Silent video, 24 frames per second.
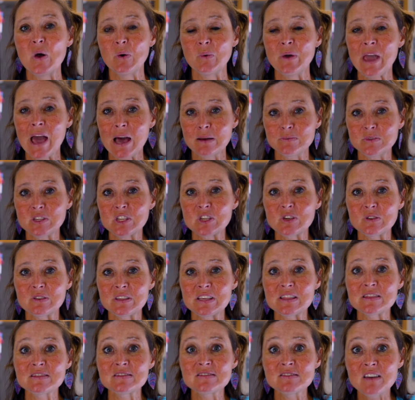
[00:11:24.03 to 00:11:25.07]
We
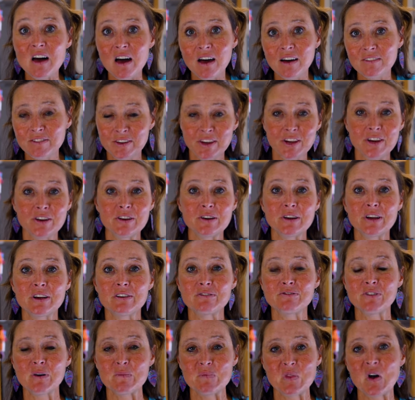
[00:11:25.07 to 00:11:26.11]
absolutely love hearing
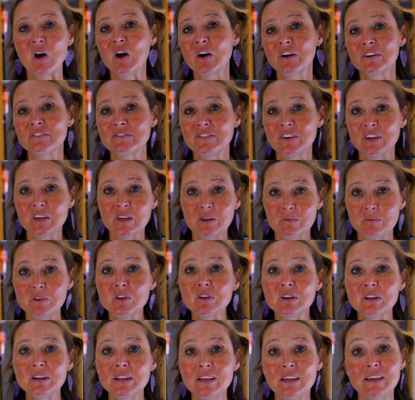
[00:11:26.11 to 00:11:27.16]
from the RV
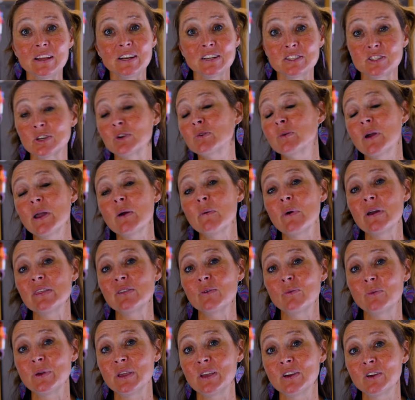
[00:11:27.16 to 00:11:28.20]
community, and it's a great way
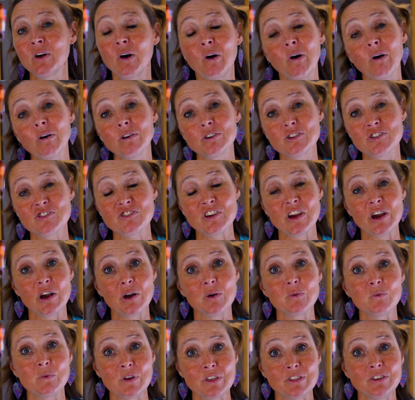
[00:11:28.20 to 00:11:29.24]
that we can all
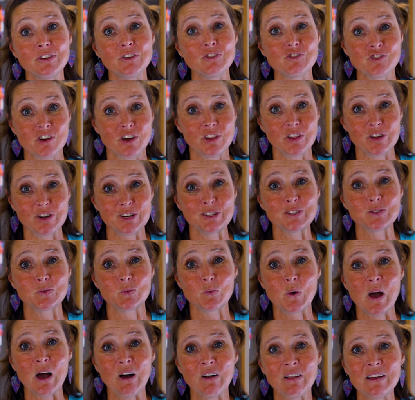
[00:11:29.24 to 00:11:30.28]
share with each other as
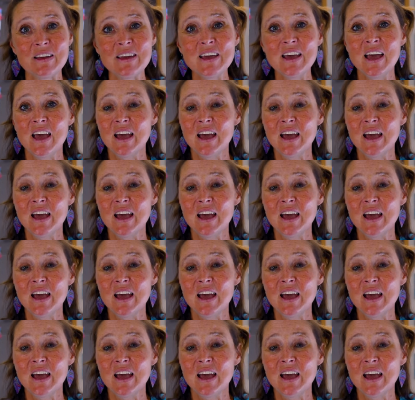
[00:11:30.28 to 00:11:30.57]
well.